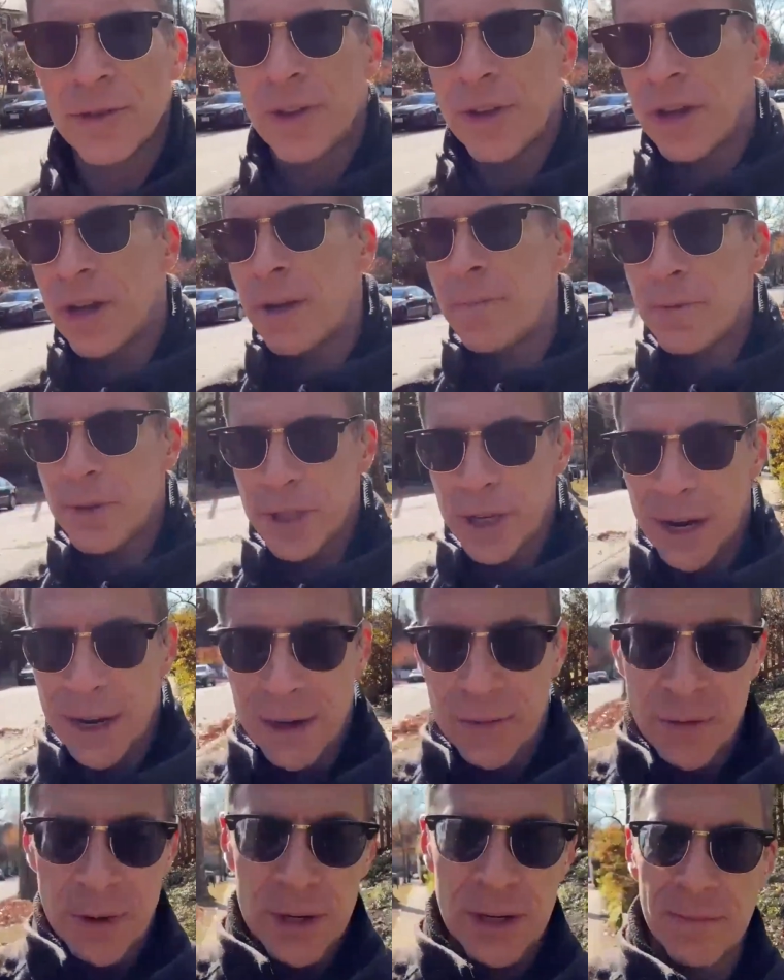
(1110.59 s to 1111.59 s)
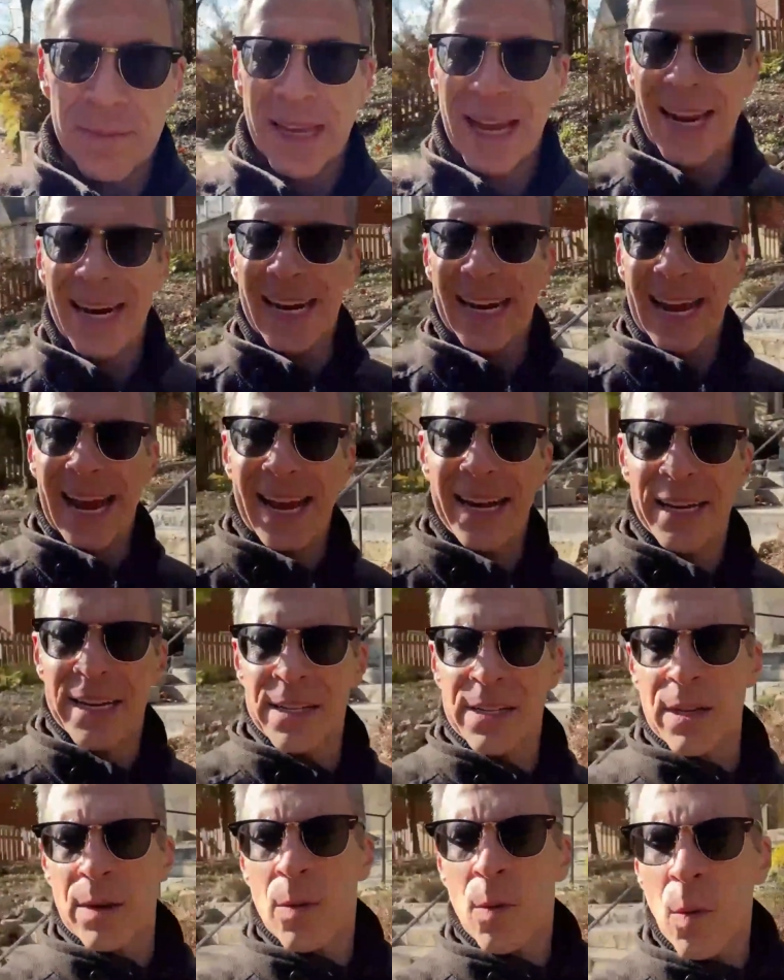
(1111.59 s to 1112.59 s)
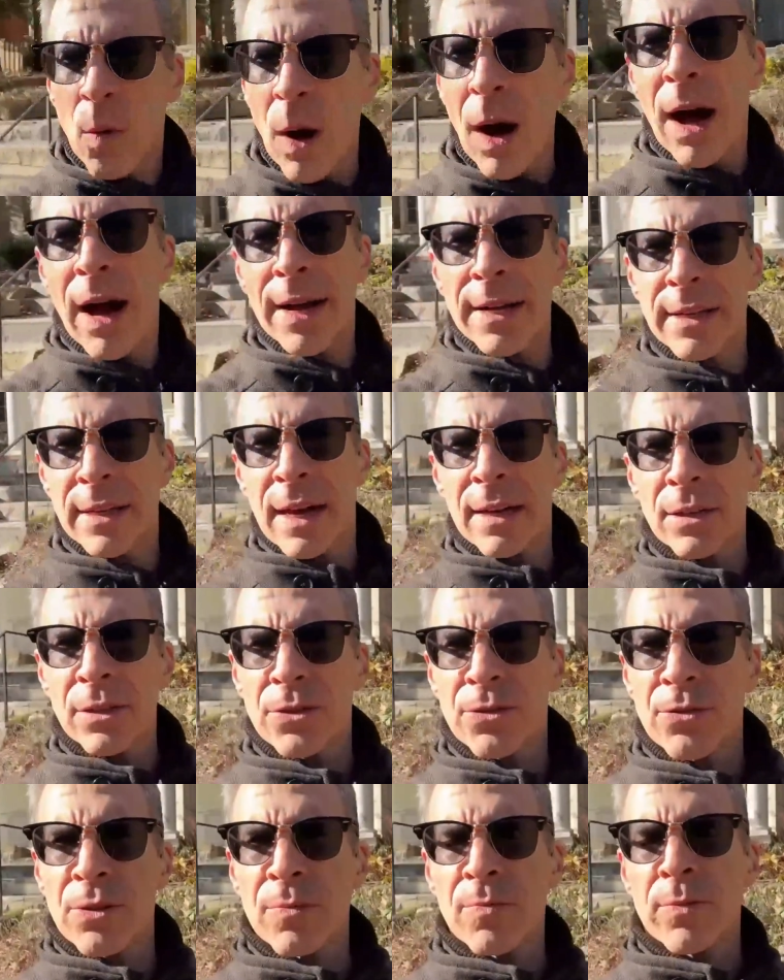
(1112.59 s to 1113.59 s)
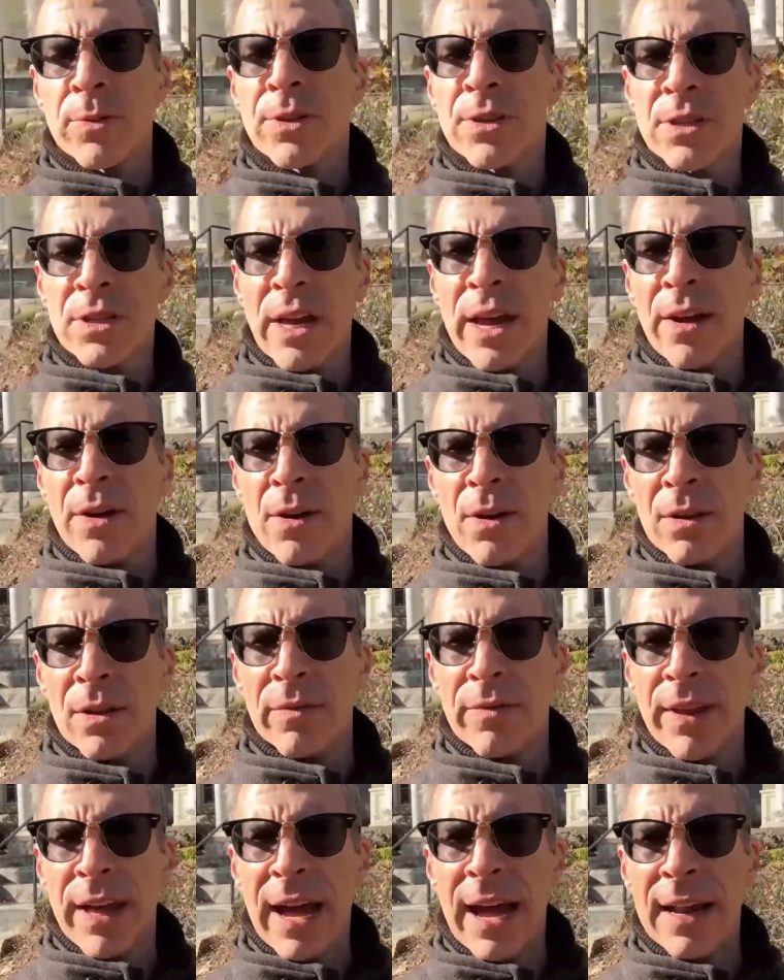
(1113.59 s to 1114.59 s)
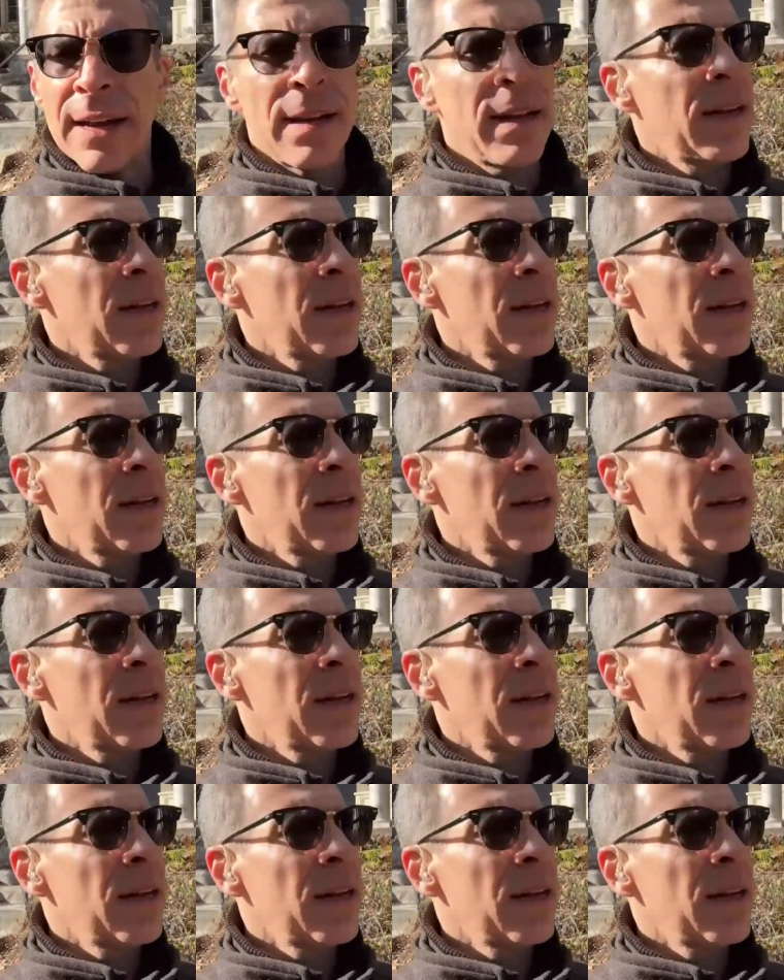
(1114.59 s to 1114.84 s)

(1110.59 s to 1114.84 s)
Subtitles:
The upshot of what I'm getting at is, and why Donald Trump would say all of that